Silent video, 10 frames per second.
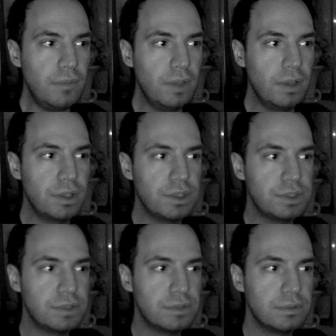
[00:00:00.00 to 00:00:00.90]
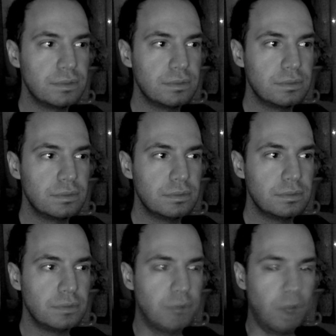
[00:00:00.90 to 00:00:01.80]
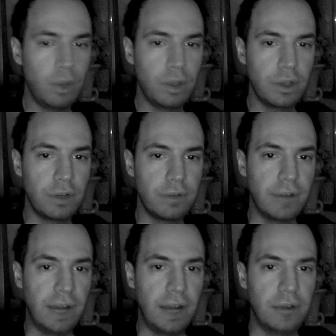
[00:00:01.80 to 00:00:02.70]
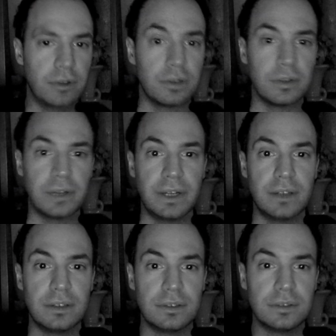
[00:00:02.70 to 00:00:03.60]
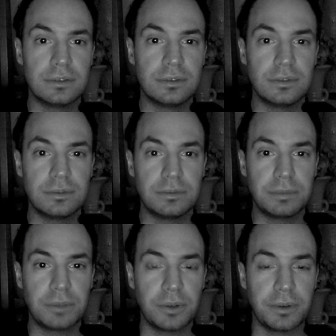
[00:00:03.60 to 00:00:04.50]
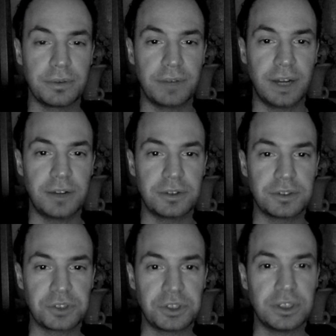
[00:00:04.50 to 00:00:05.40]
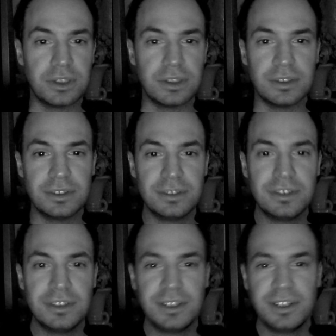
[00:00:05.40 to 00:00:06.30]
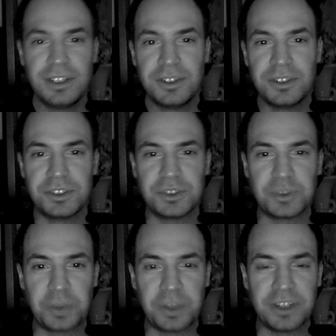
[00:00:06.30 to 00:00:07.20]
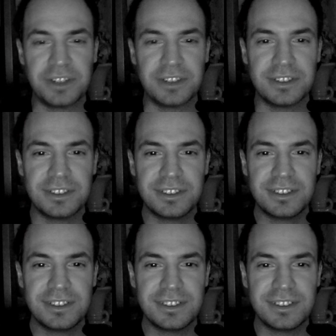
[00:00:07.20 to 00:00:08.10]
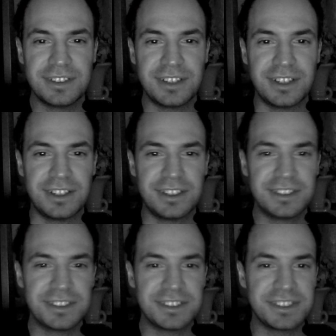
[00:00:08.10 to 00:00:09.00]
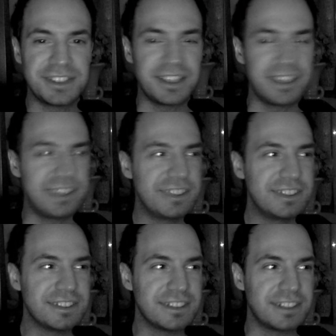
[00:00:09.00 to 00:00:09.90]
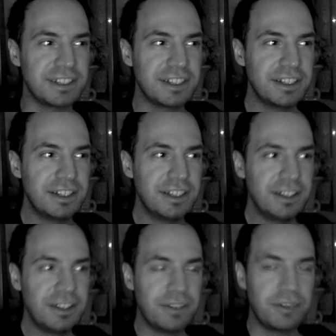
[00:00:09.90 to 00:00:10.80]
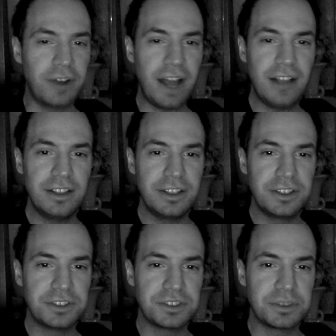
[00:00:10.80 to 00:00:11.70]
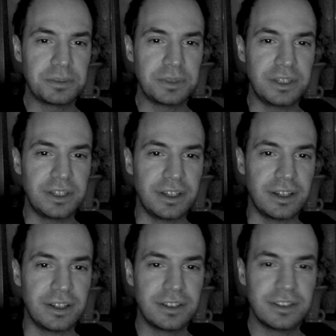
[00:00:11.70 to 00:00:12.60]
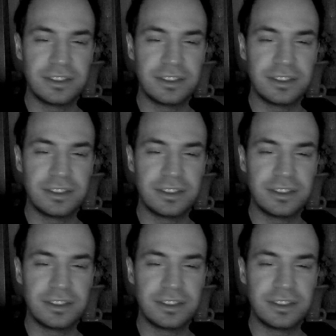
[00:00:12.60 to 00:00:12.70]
because we all want to go viral, right? Going viral is good, which is weird to say because like virality used to be a